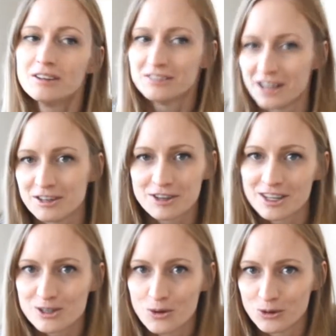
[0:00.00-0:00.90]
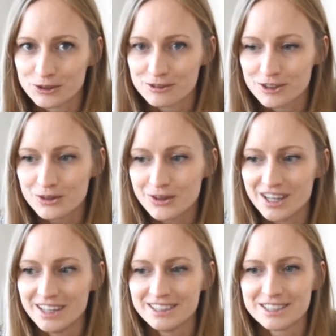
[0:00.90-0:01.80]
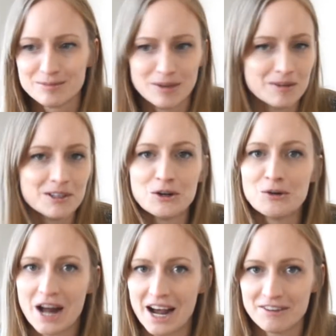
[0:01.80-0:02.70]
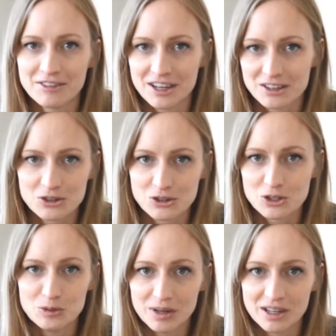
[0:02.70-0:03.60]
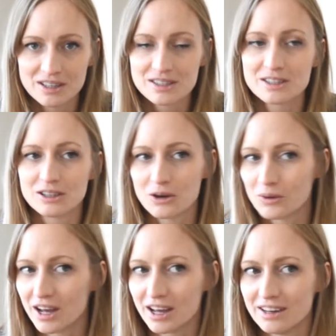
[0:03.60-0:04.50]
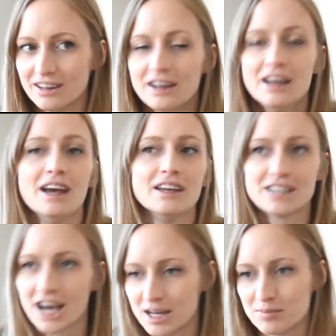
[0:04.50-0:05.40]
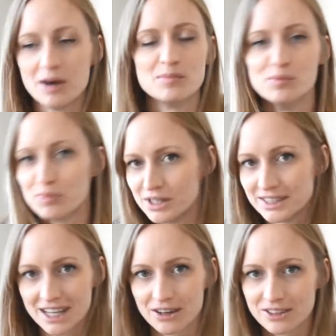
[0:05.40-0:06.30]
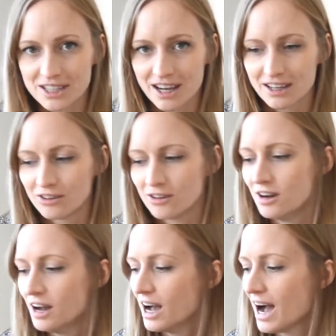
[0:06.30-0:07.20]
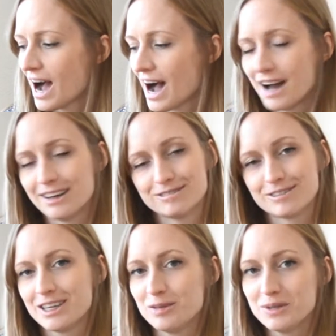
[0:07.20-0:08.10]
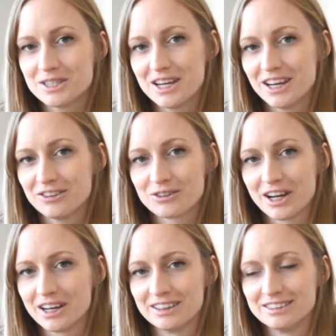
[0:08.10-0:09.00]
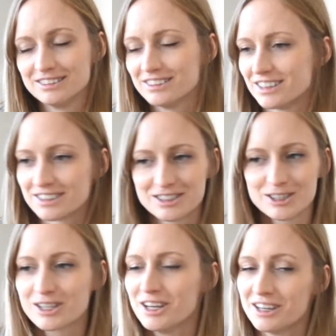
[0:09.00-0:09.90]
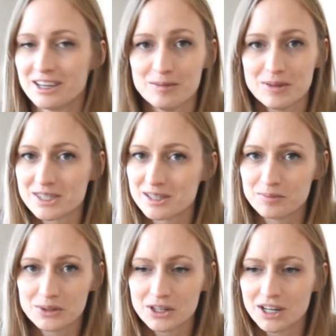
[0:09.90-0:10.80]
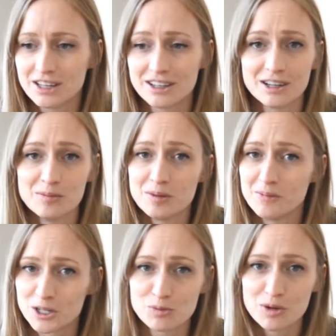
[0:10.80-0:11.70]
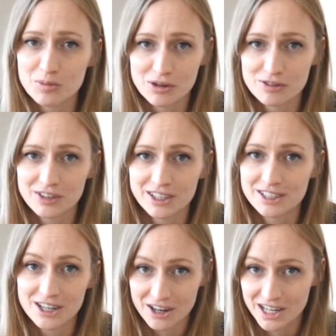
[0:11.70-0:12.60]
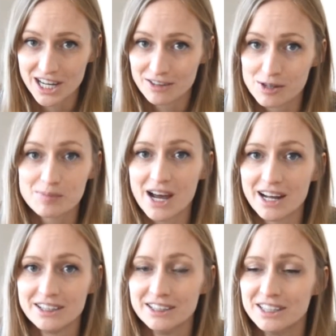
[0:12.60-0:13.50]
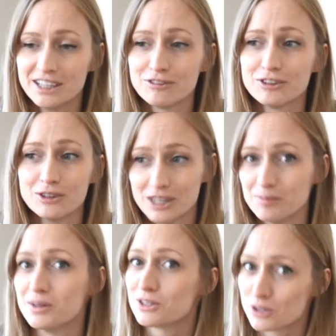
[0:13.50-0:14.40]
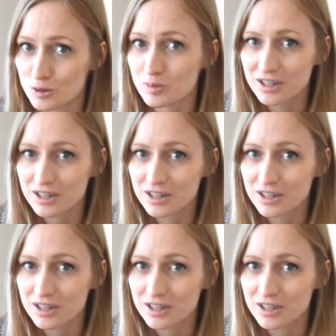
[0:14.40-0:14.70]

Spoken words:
life gets a hold of you and maybe you don't have the extra 2 minutes to go ahead and type up and print out a title. Keep it to handwriting. It's just going to keep it simpler and you're going to be much more motivated to archive your pattern if you keep it super